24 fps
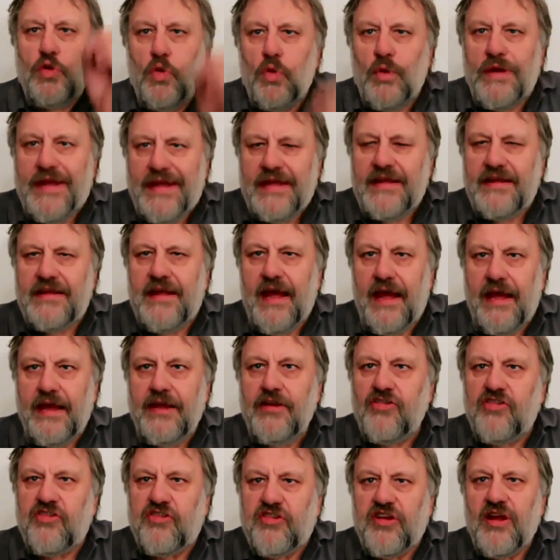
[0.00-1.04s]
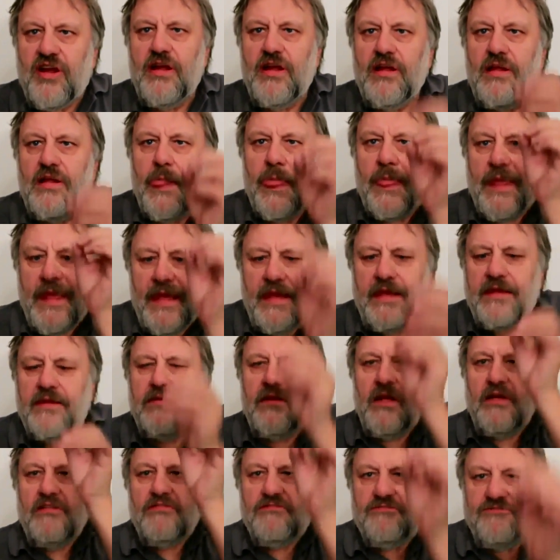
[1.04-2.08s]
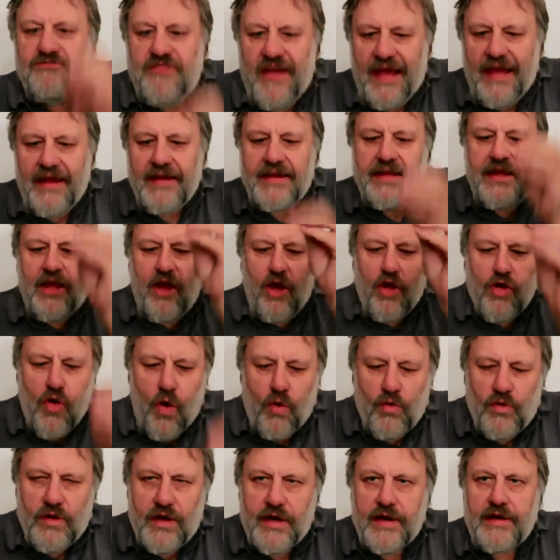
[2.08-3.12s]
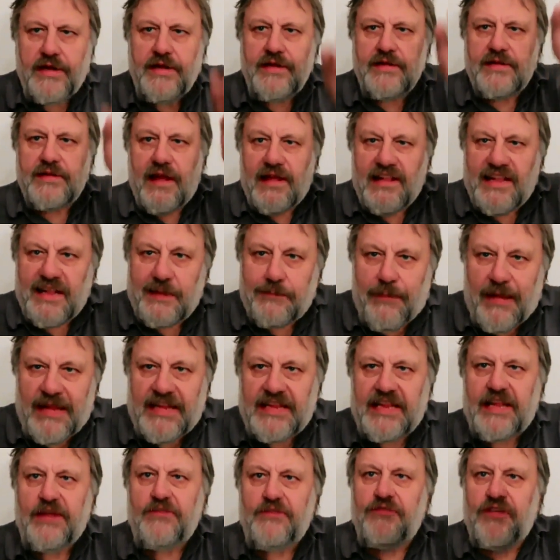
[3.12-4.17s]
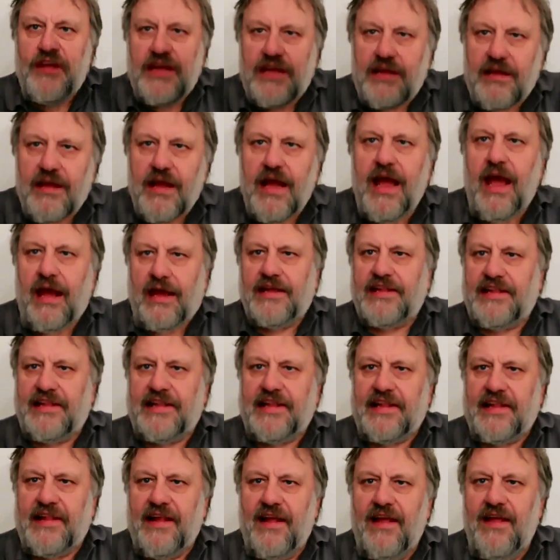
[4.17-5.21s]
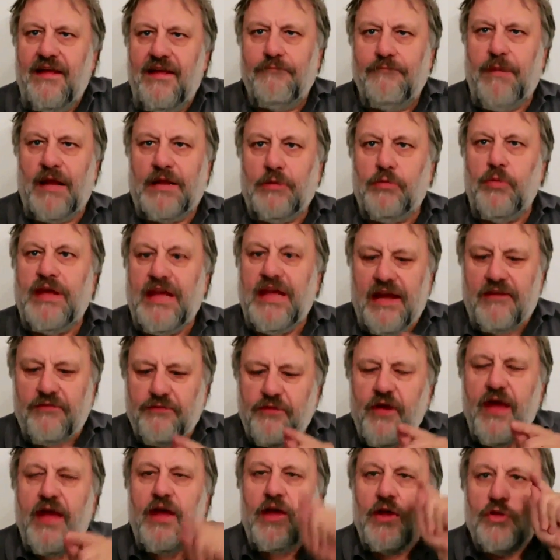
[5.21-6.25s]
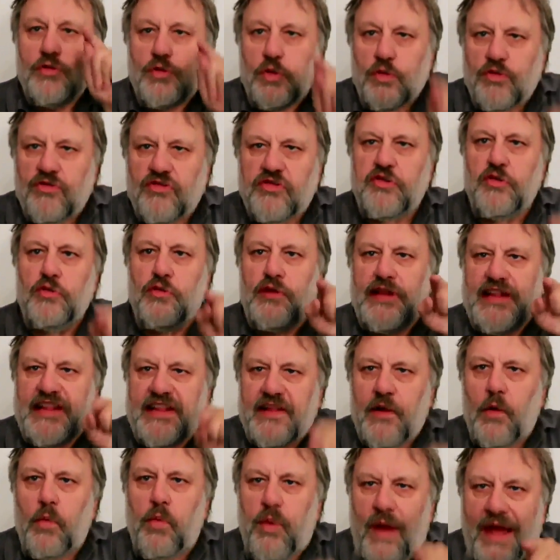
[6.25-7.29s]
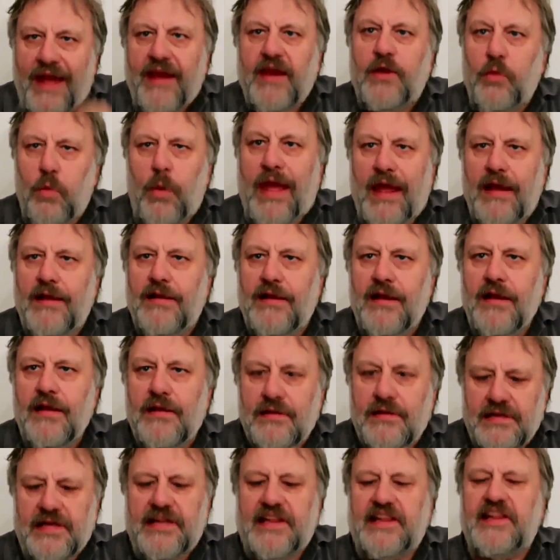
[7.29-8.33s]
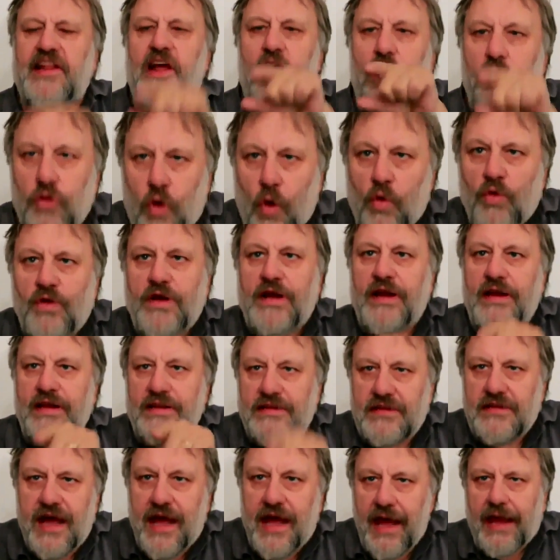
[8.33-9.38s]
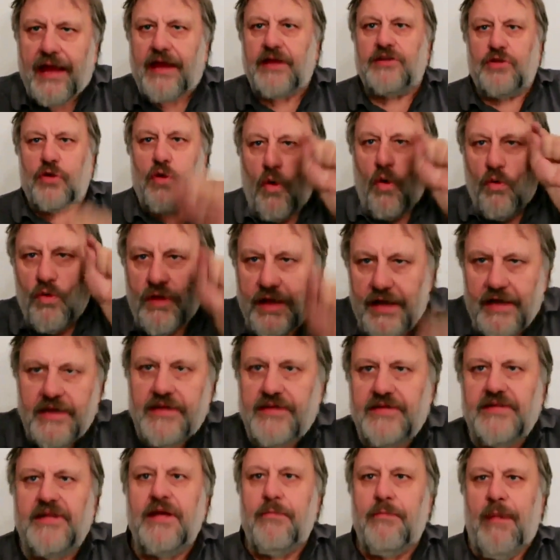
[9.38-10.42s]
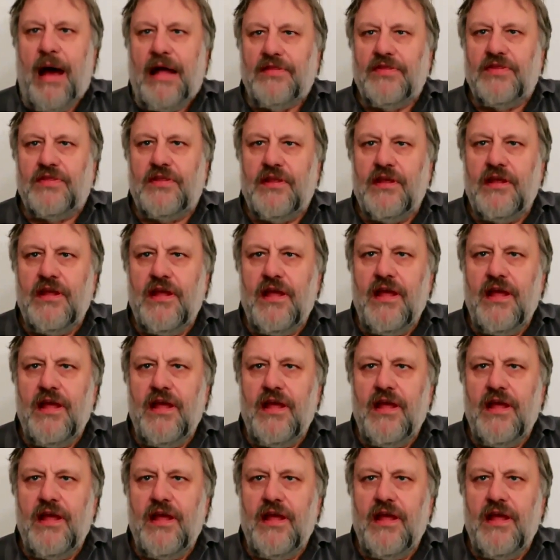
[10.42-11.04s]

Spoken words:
to engage in very concrete, specific acts. But we have to choose very well this concrete act, concrete demand.